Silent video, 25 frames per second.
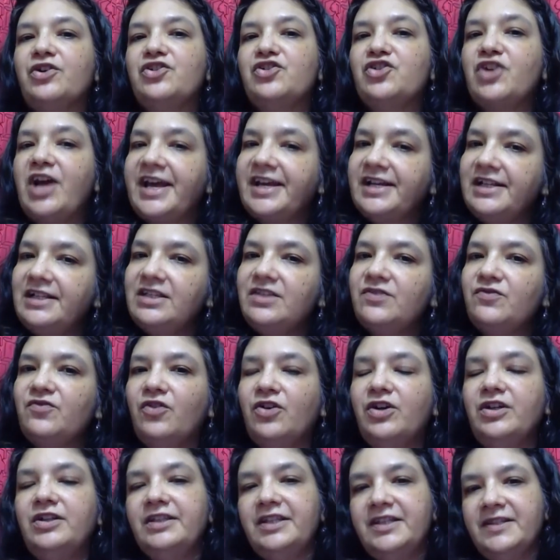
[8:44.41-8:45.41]
trials
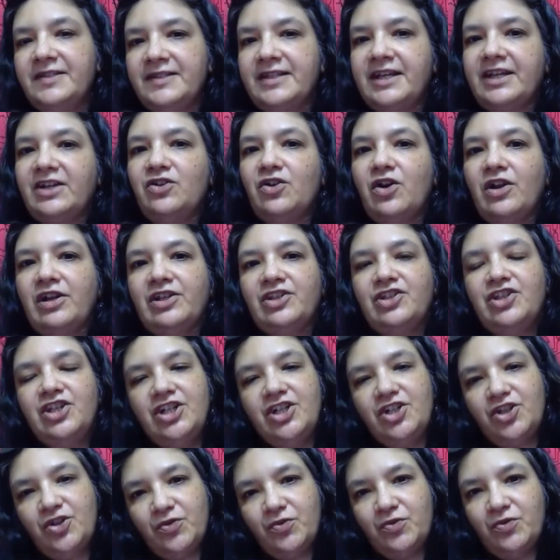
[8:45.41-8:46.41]
for this
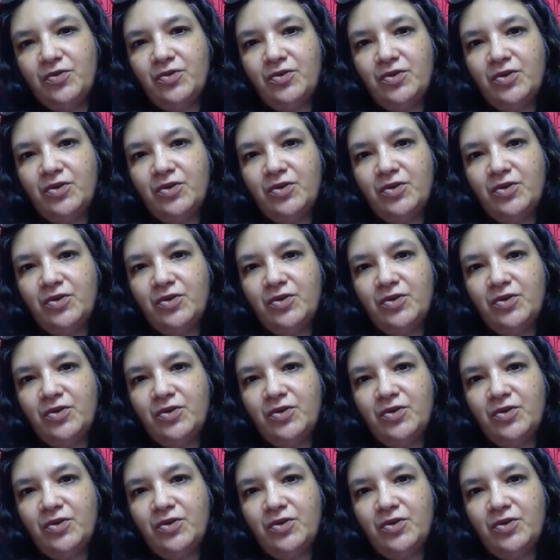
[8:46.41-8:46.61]
technology too.